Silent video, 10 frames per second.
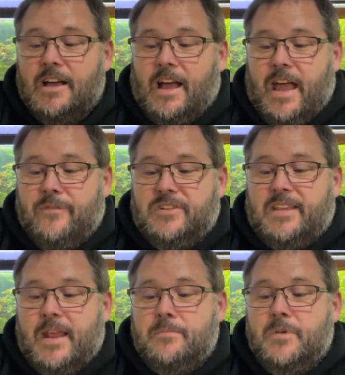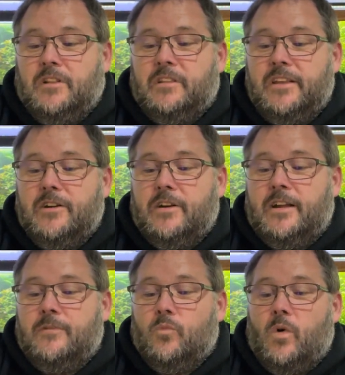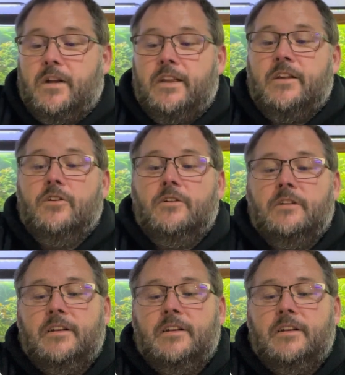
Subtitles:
I have a 10 milliliter one here.